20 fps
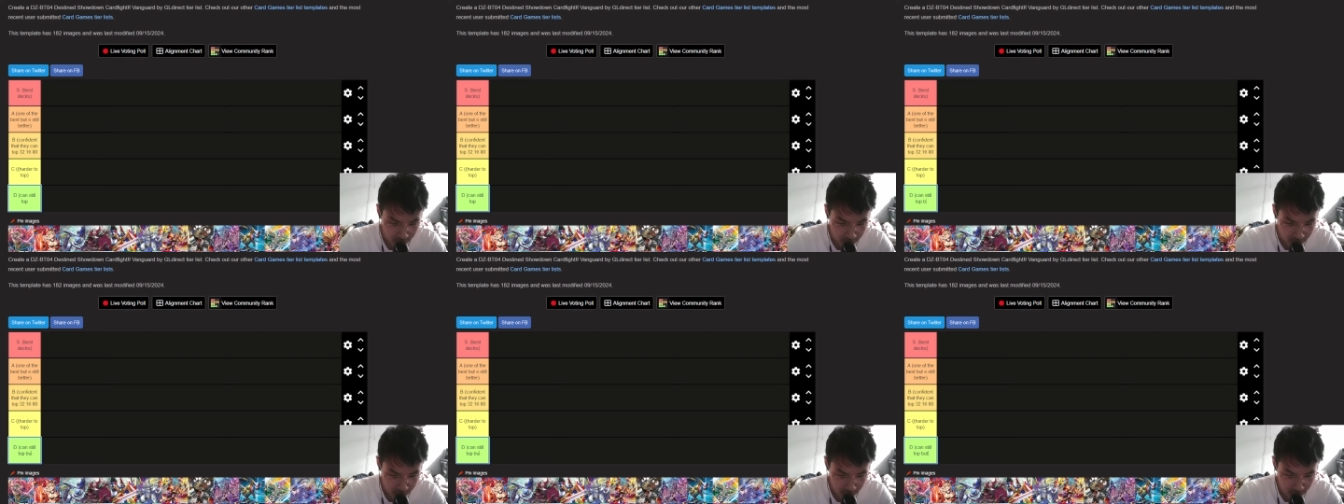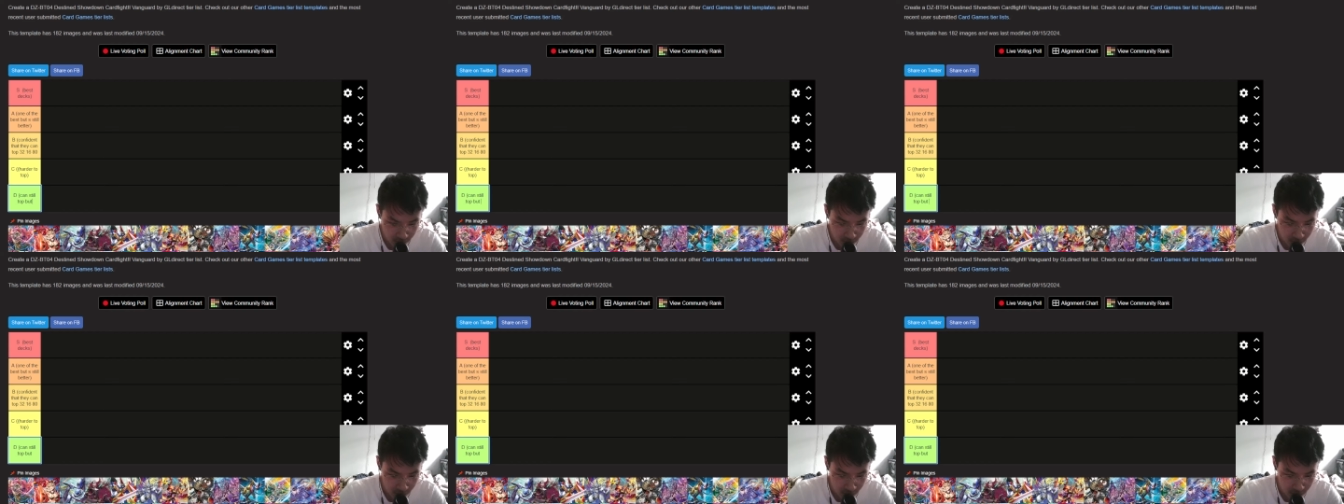
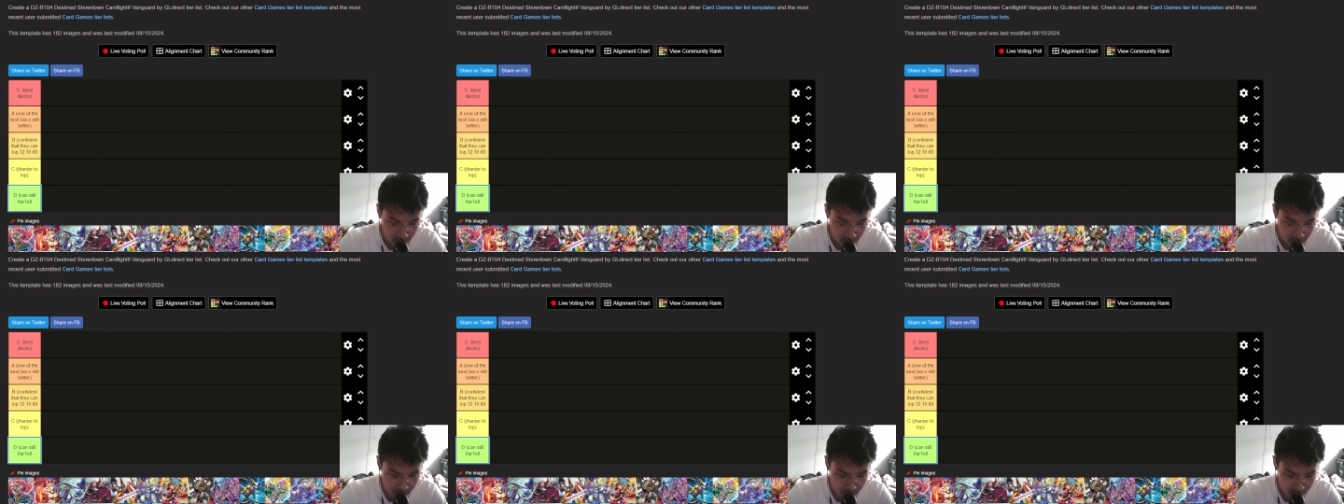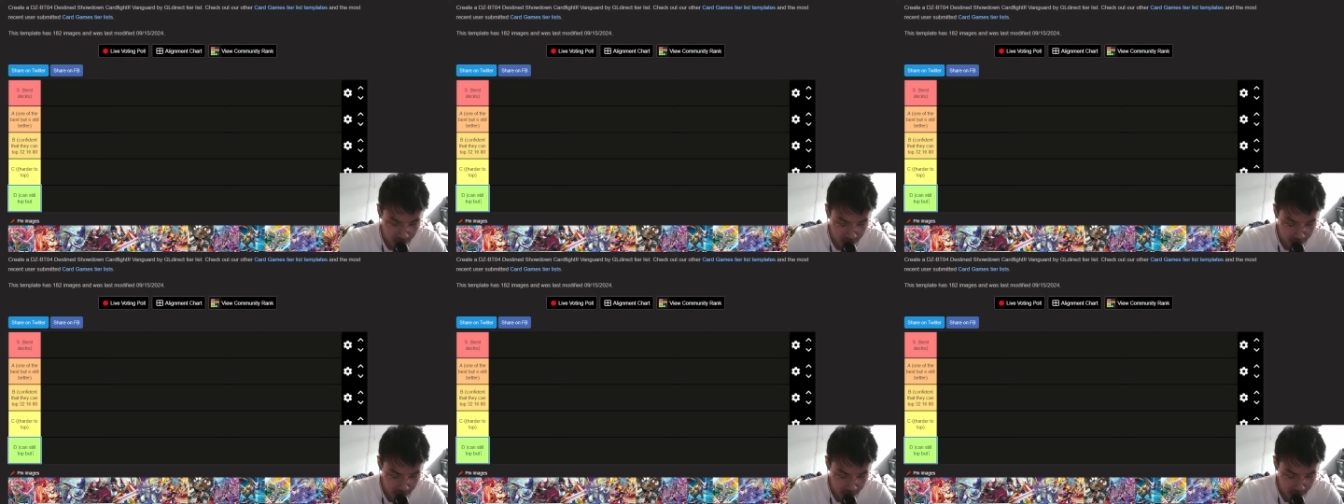but
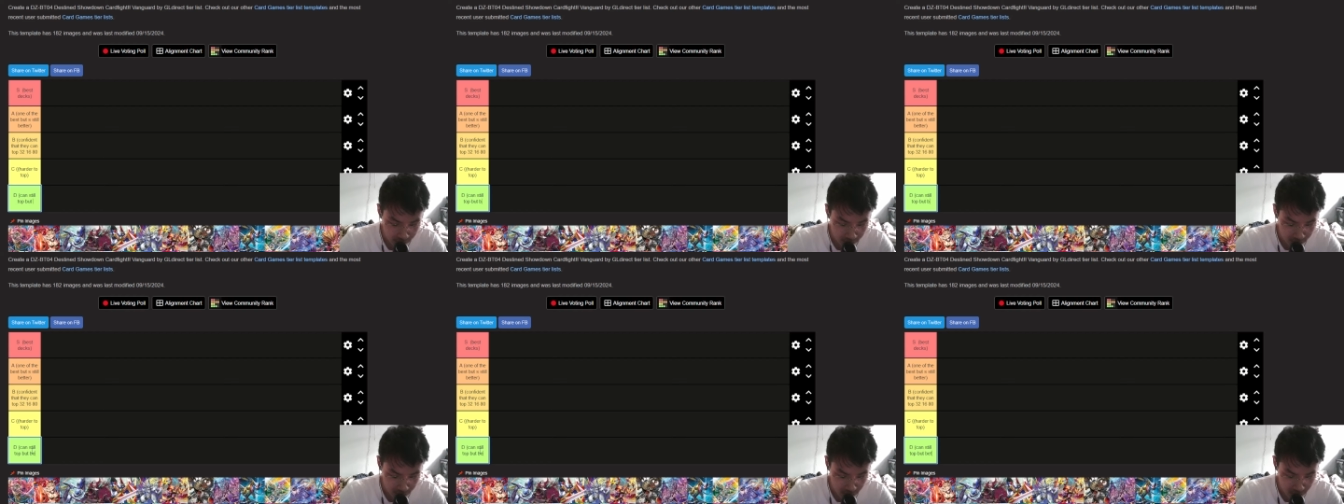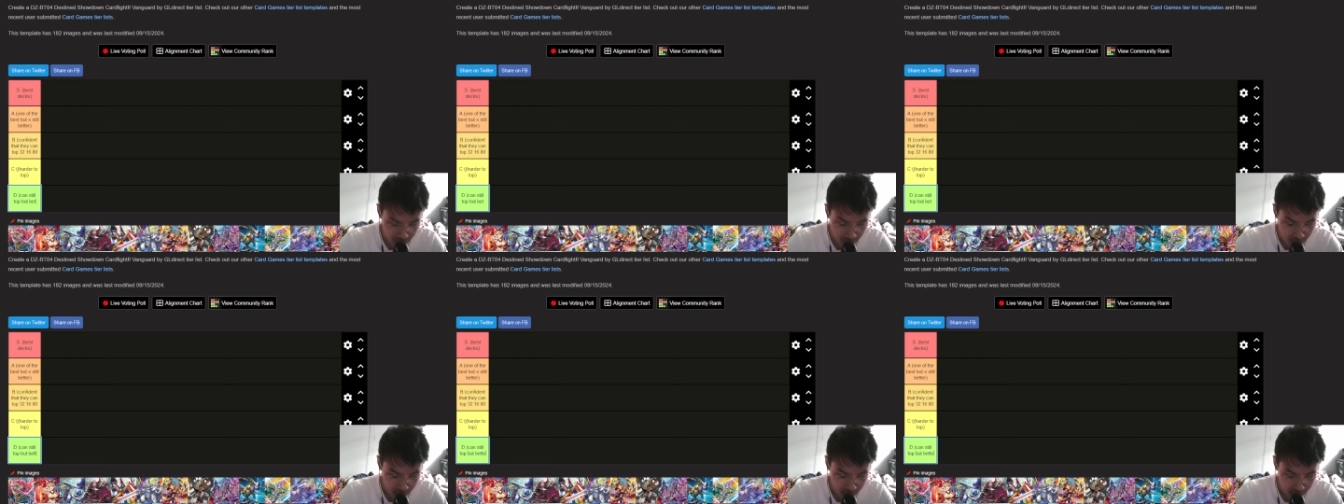
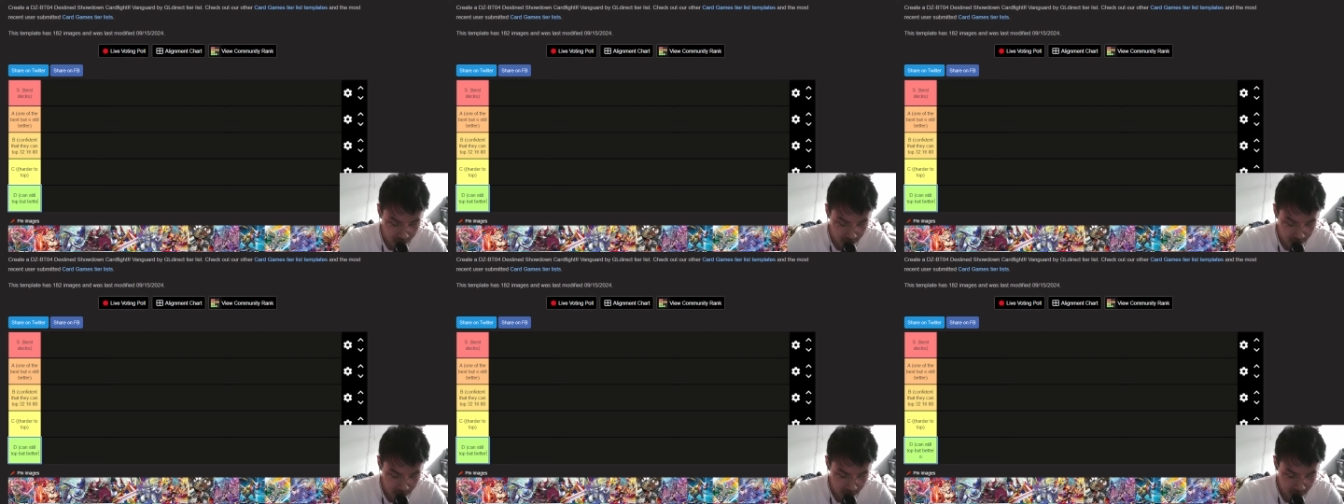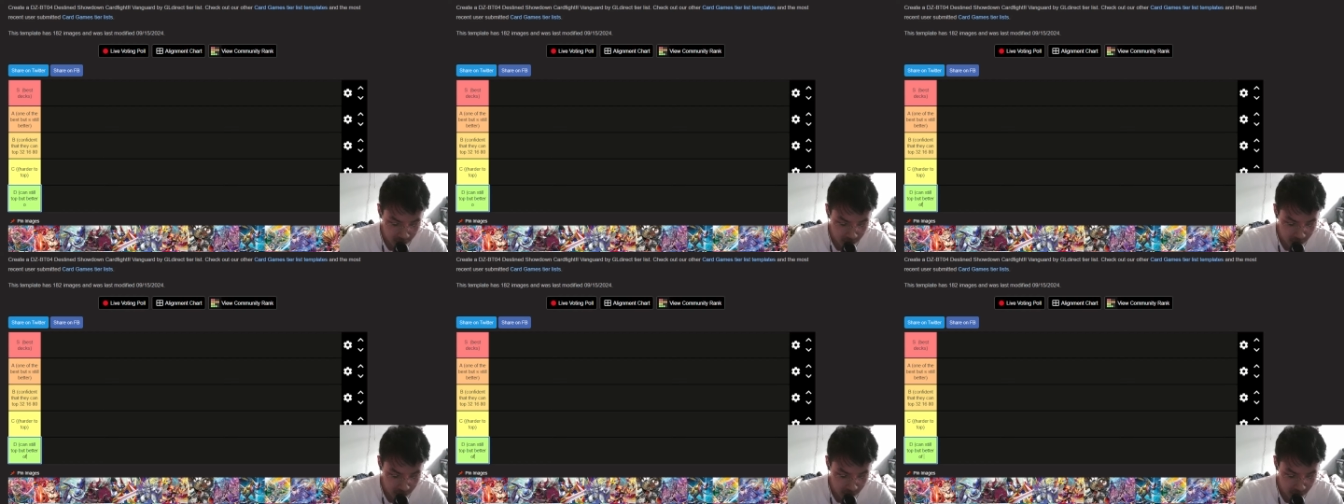better off
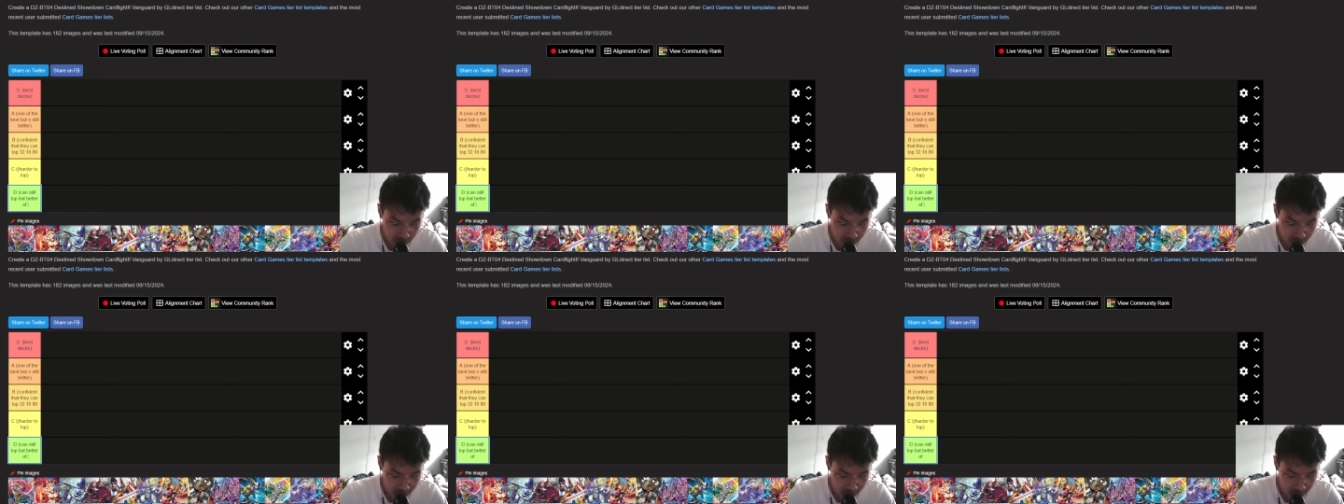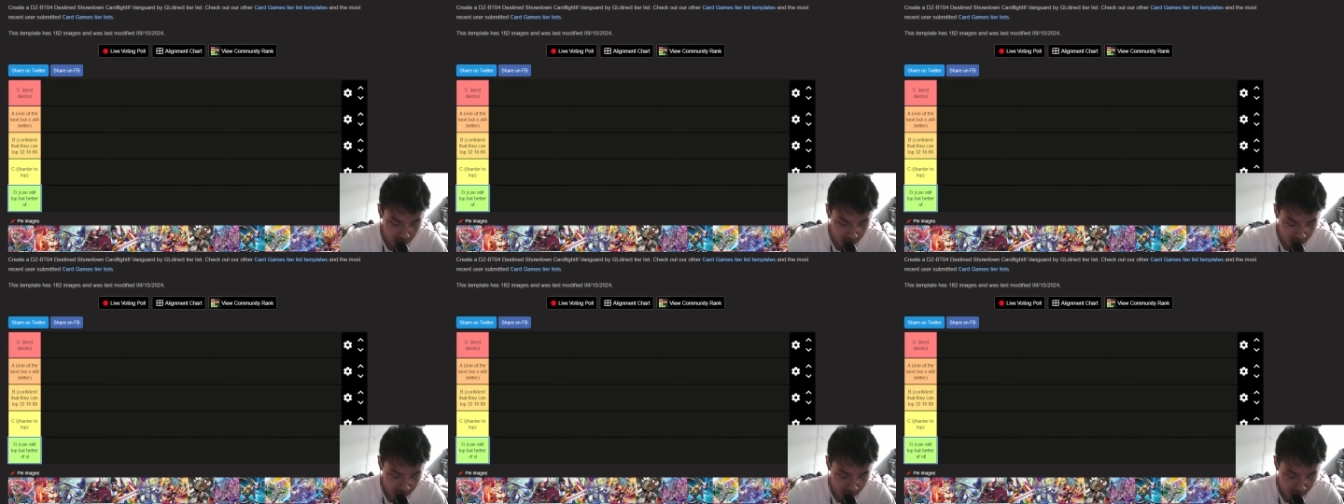
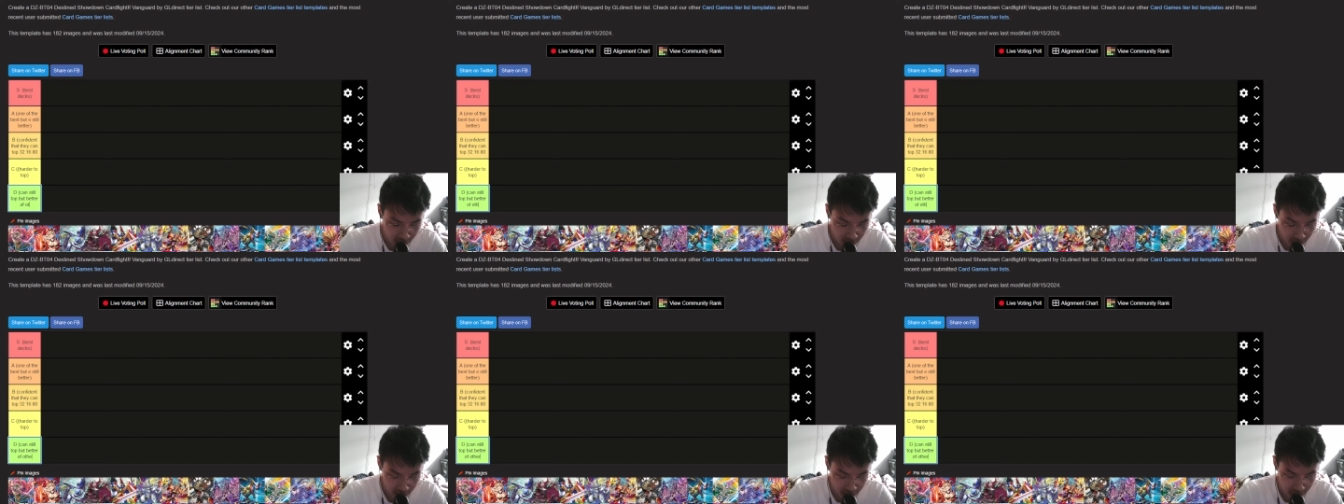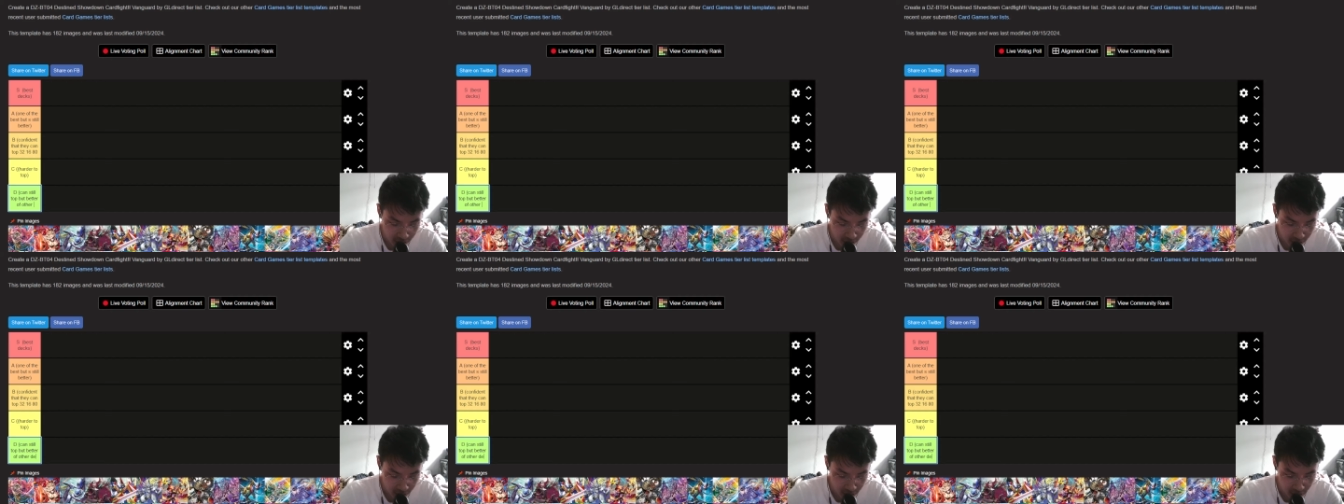other
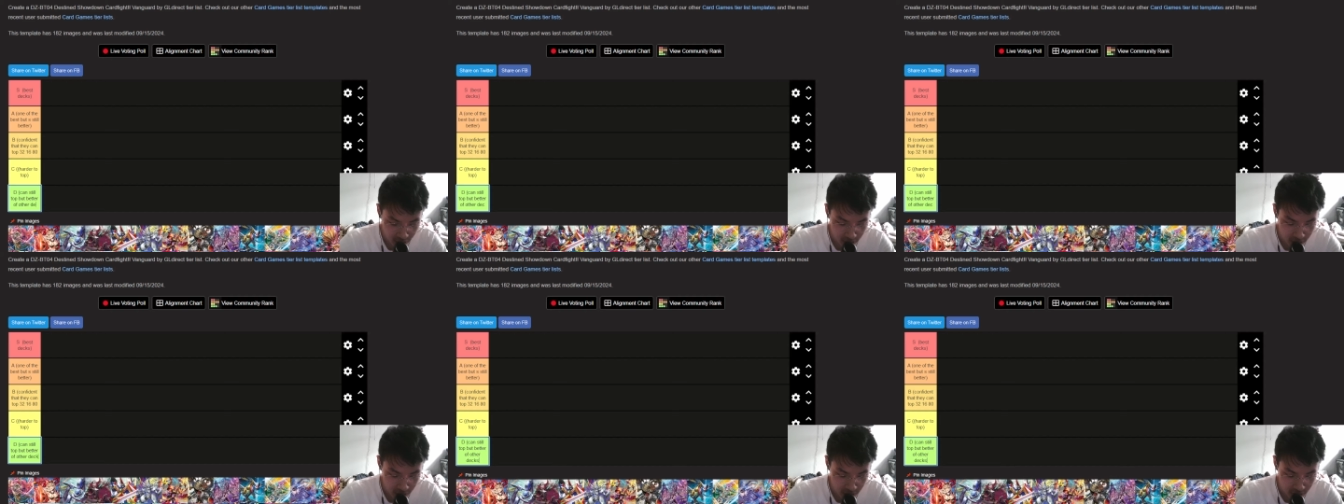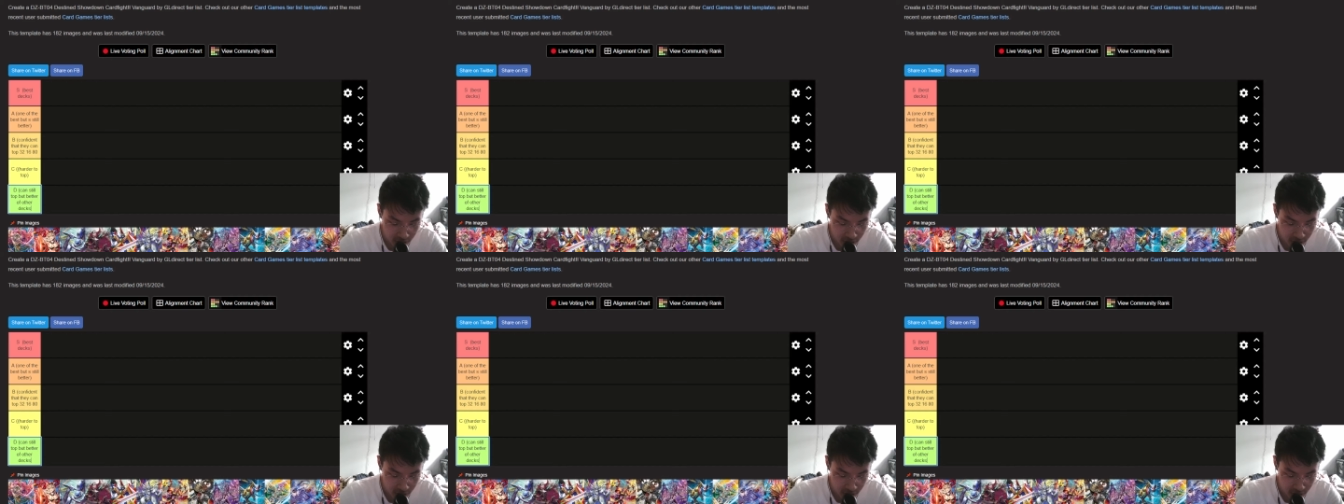decks.